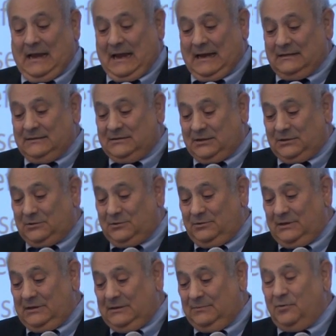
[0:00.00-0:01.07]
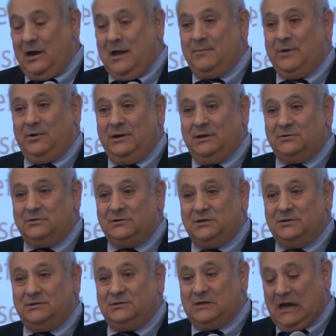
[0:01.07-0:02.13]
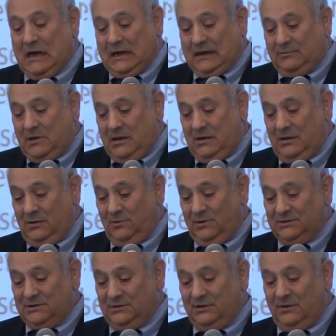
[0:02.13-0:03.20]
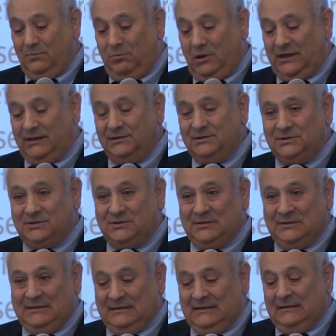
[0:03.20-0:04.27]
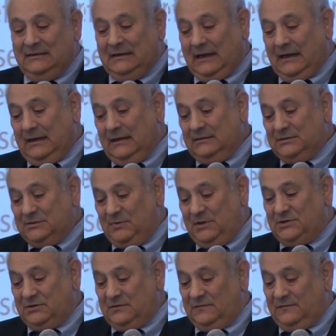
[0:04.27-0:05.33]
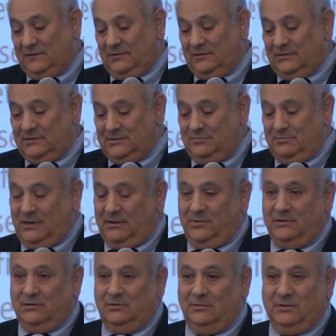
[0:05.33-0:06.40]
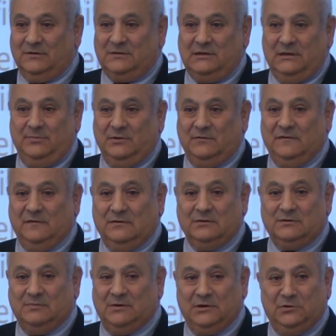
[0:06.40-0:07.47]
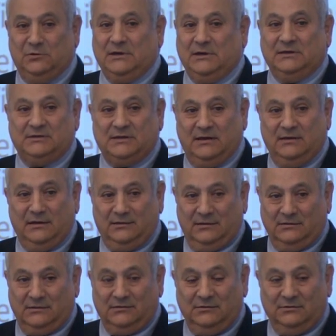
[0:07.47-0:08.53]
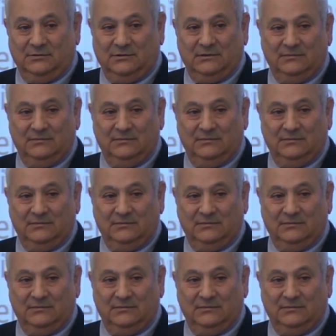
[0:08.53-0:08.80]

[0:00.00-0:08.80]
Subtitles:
And so the primary interest at the time was in complaints and speech interference, maybe a little bit of sleep interference, but annoyance had nothing to do with